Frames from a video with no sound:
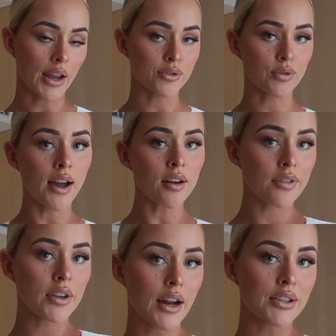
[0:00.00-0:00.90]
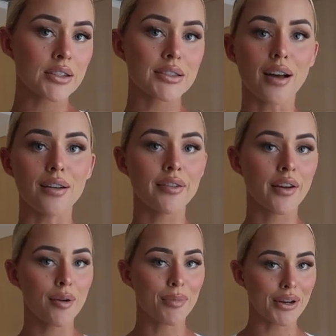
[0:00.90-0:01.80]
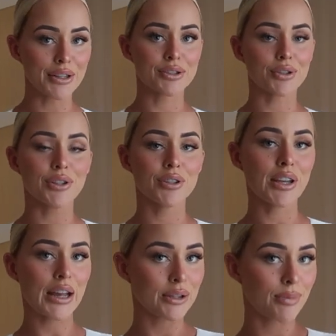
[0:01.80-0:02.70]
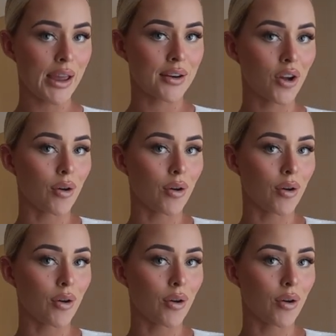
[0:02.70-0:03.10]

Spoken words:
casual outfit. I just love a bodysuit tailored pant